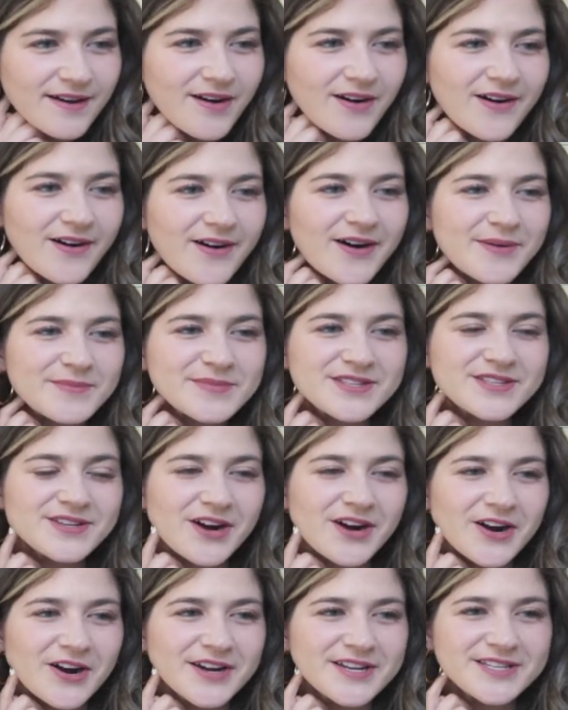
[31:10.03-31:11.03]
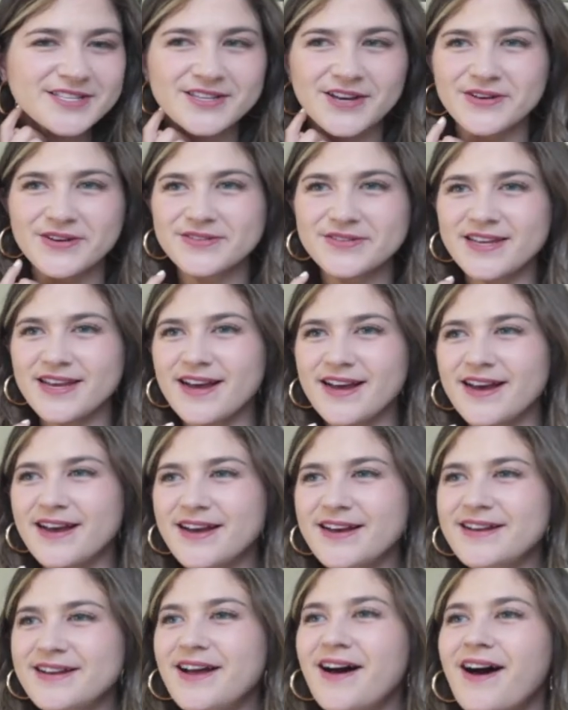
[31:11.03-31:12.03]
Oh, I'm sorry,
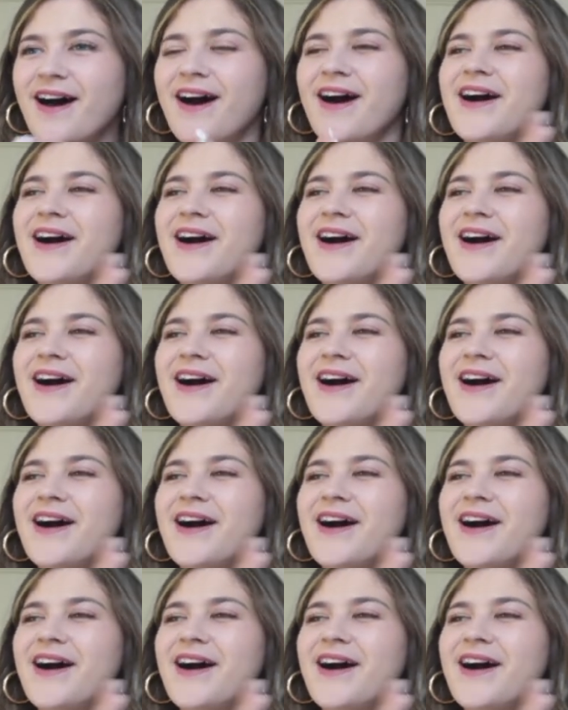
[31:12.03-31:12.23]
Sonia.